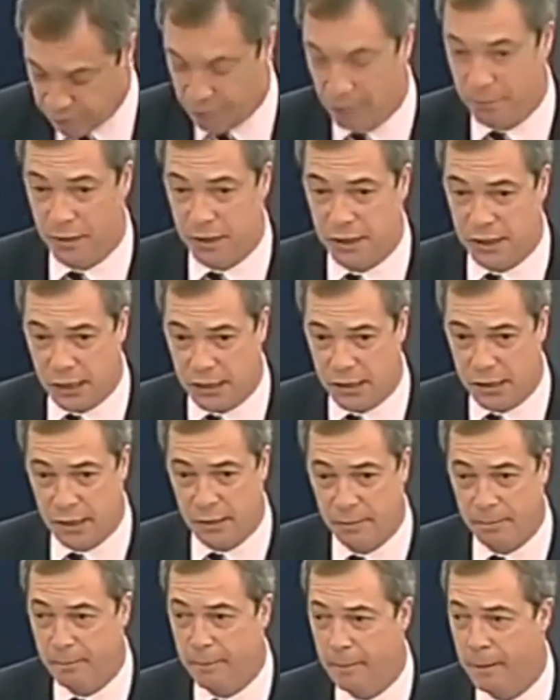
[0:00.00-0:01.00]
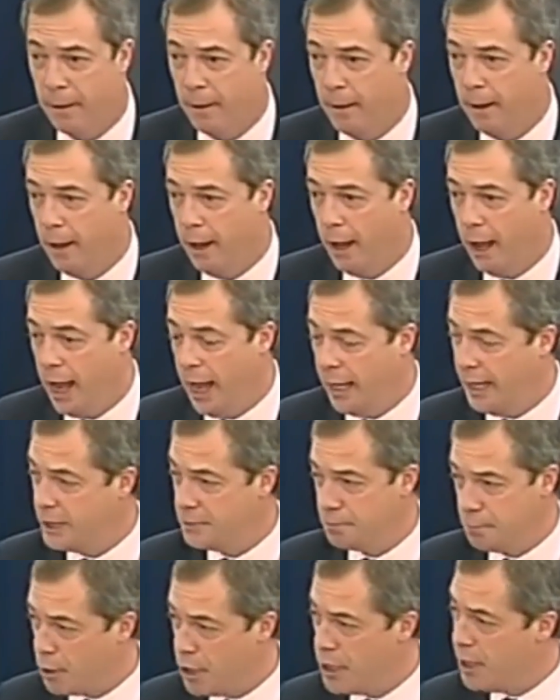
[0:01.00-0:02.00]
from the system. And
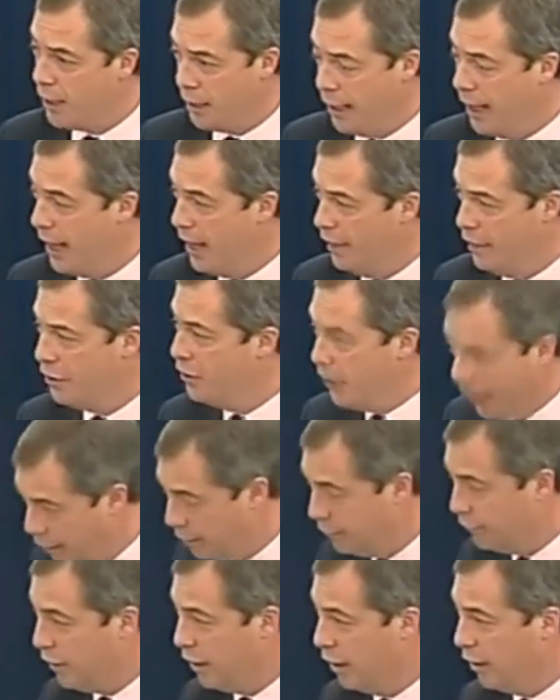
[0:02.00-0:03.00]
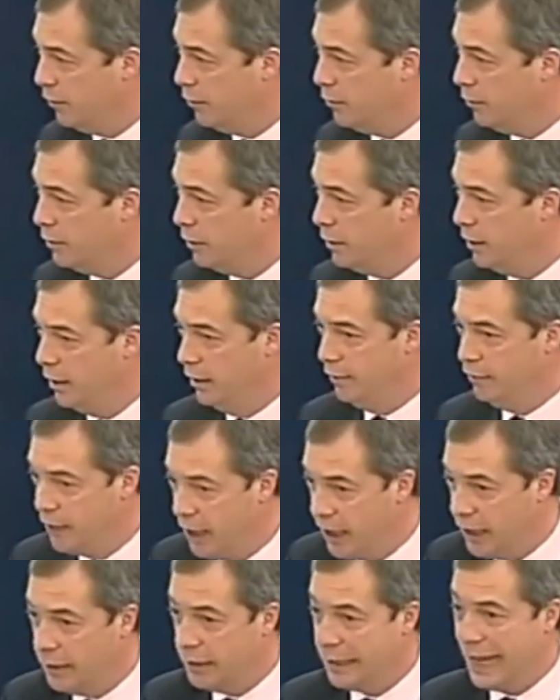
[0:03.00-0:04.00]
it's pretty clear that none of you have
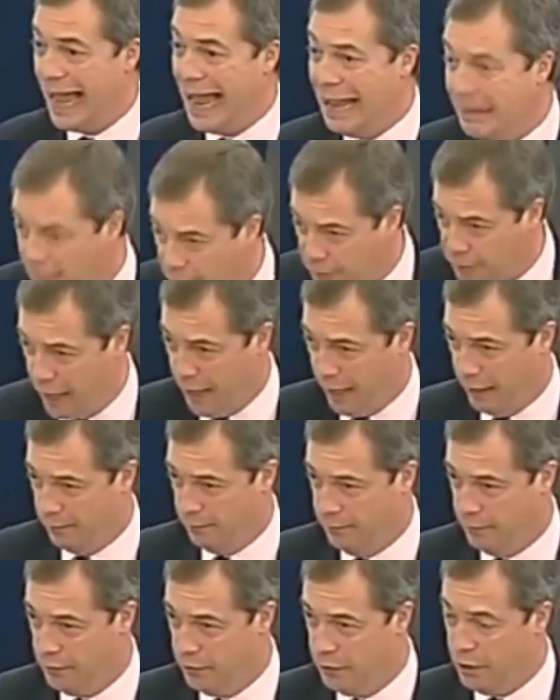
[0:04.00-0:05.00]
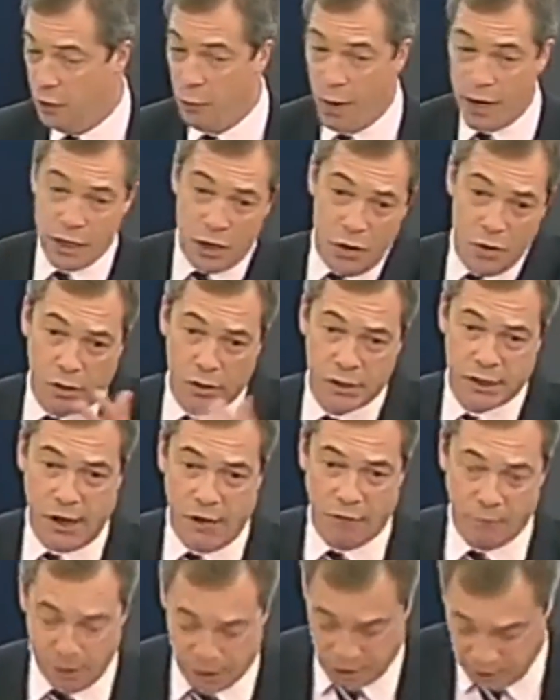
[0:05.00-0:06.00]
learned anything. You know, when you
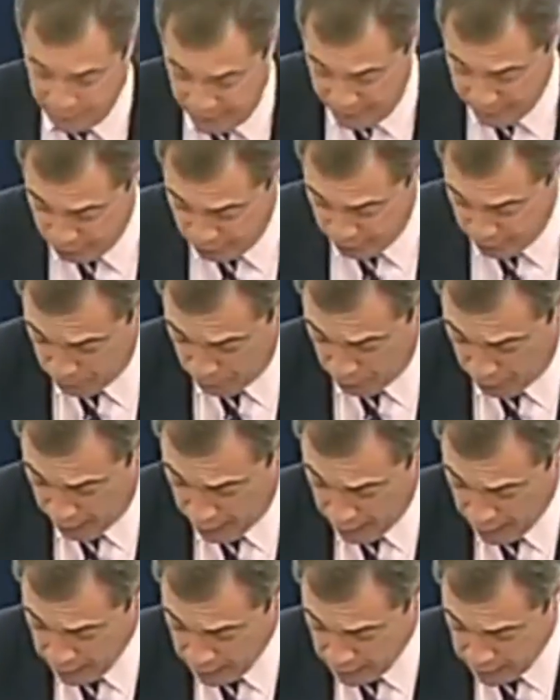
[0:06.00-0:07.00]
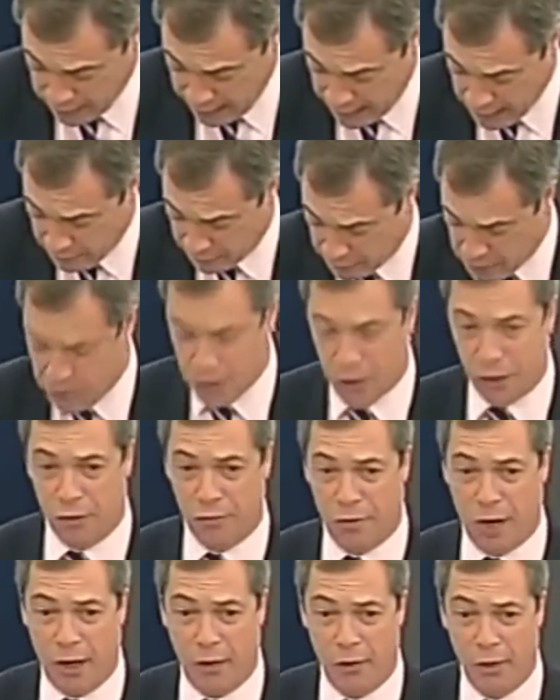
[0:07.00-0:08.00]
yourself, Mr Van Rompuy, say that the
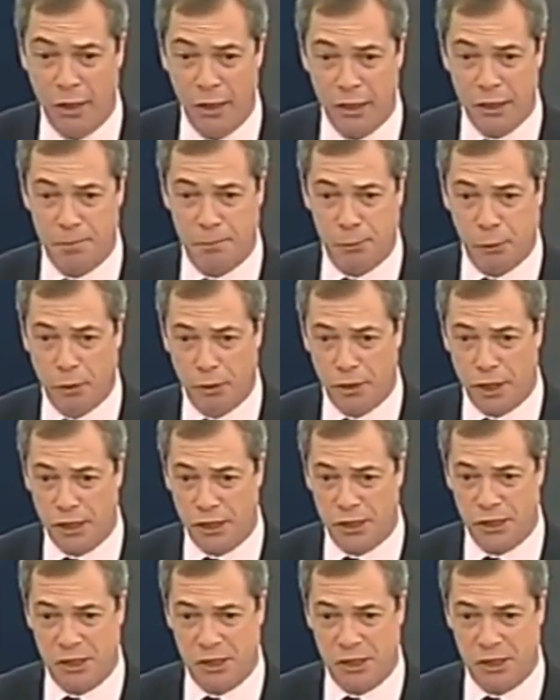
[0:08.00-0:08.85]
euro has brought us